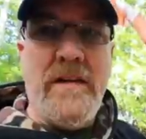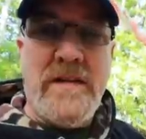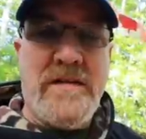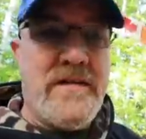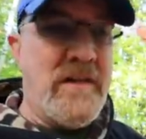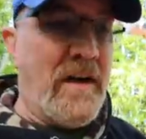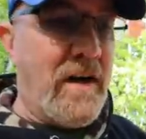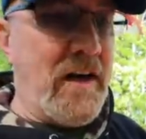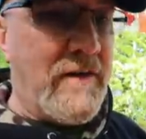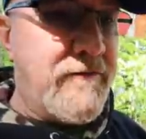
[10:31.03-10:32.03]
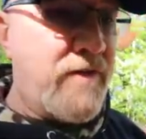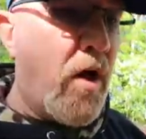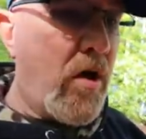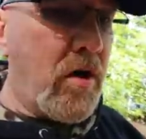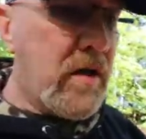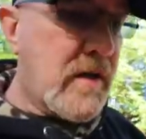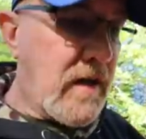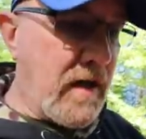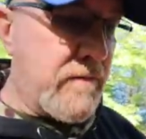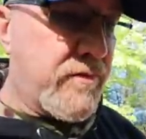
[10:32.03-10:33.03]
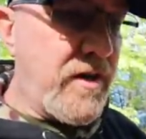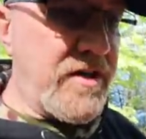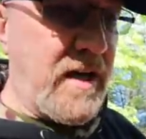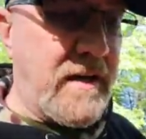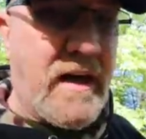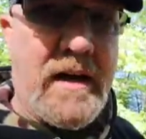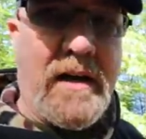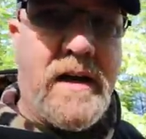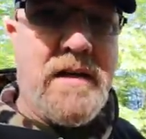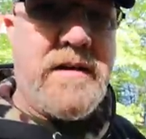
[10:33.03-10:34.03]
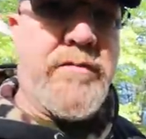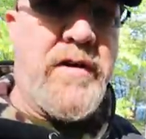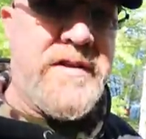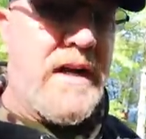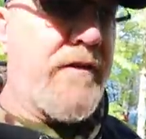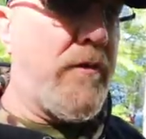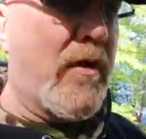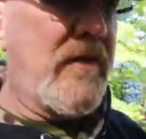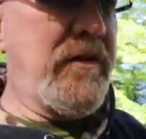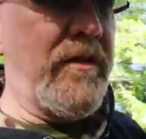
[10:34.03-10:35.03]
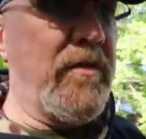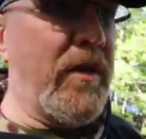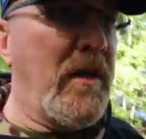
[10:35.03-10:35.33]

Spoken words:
this vlog. I appreciate that, guys. I appreciate every one of you